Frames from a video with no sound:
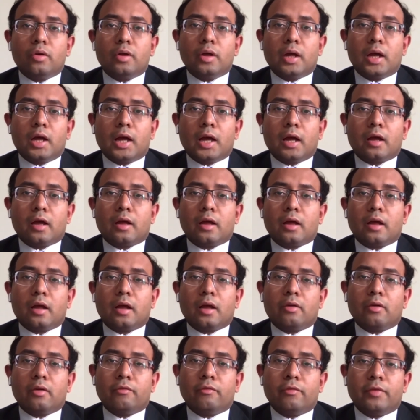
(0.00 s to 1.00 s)
now
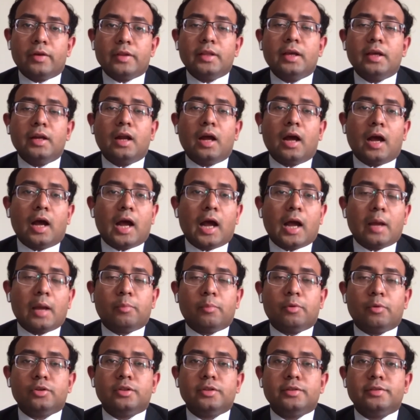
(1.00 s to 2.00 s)
whether
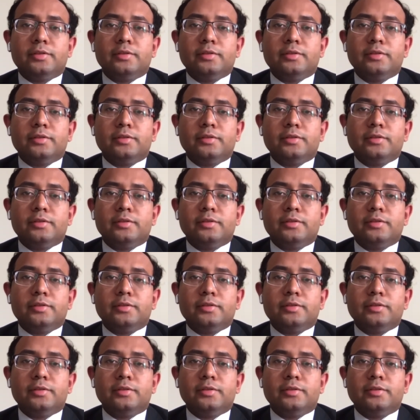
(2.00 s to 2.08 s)
a